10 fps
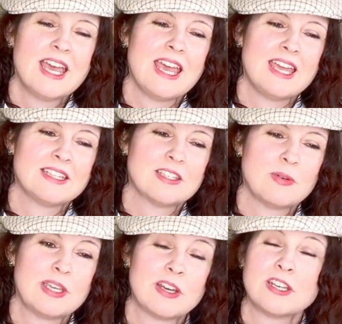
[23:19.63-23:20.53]
And
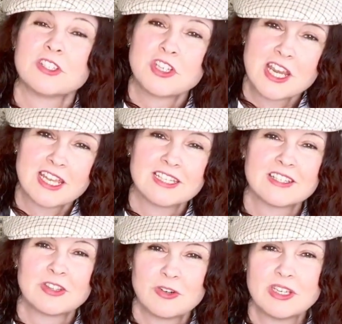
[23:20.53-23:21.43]
so he got his
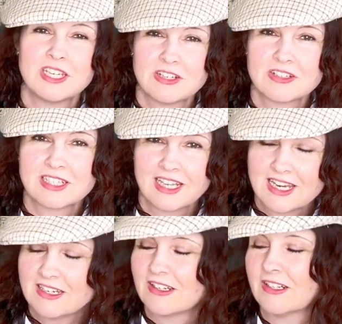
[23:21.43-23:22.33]
chance 30 years
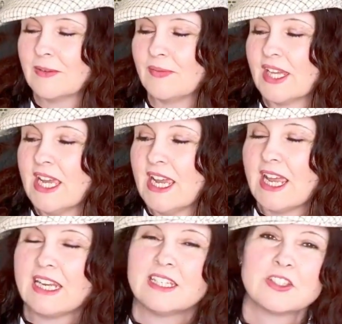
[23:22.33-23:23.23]
later.
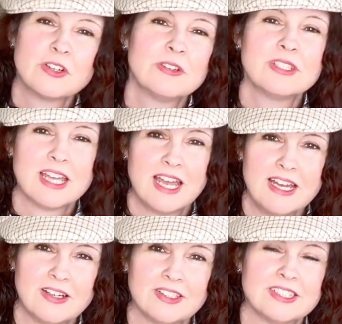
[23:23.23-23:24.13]
And it turned
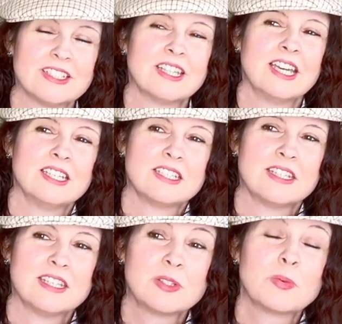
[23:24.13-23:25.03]
out that
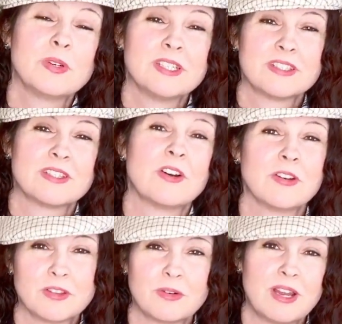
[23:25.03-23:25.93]
this was
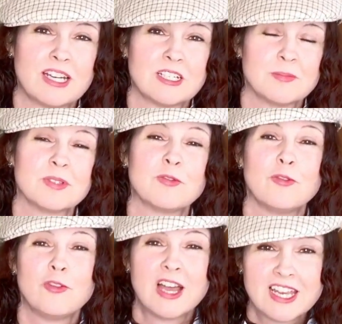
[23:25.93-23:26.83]
Arthur Rackham's
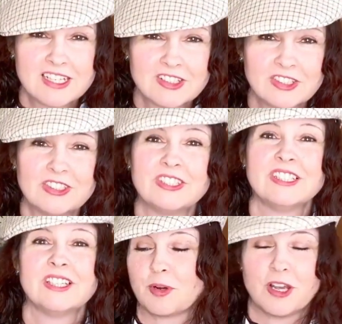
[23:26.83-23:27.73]

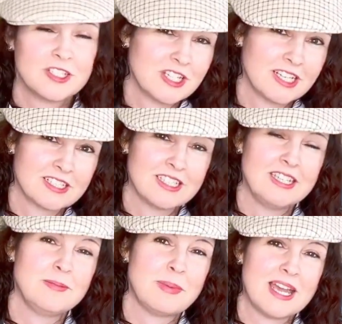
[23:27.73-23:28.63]
final project.
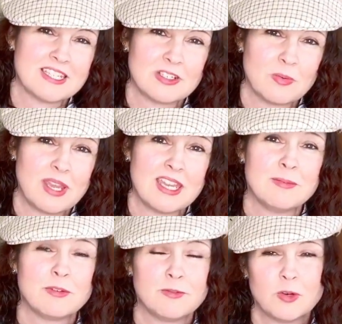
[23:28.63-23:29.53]
He passed
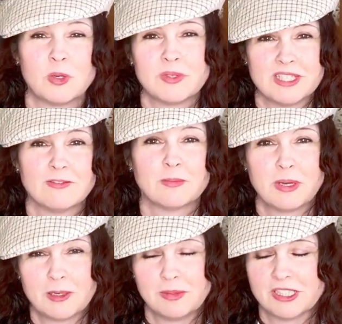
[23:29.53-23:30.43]
away before it was even
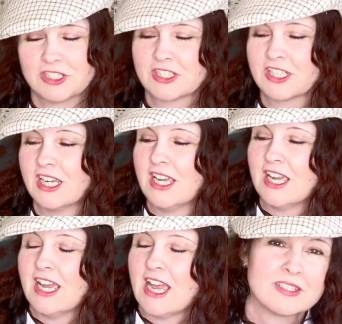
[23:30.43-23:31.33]
published.
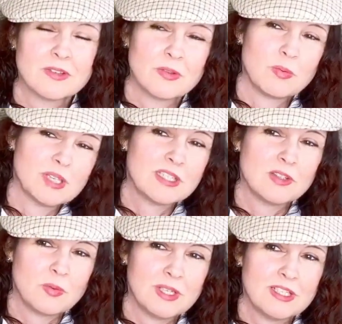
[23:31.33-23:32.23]
So The Wind
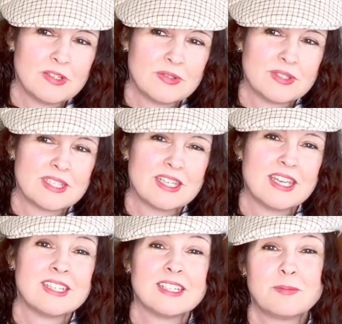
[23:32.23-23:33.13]
in the Willows
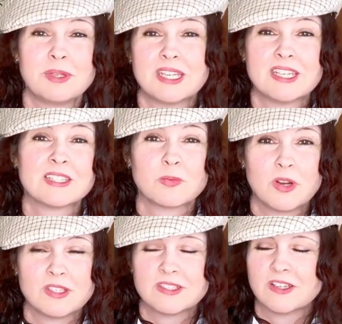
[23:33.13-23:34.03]
ended up being his
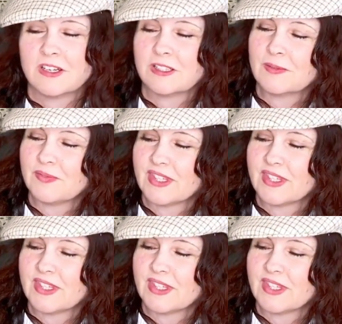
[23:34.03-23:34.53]
swan song.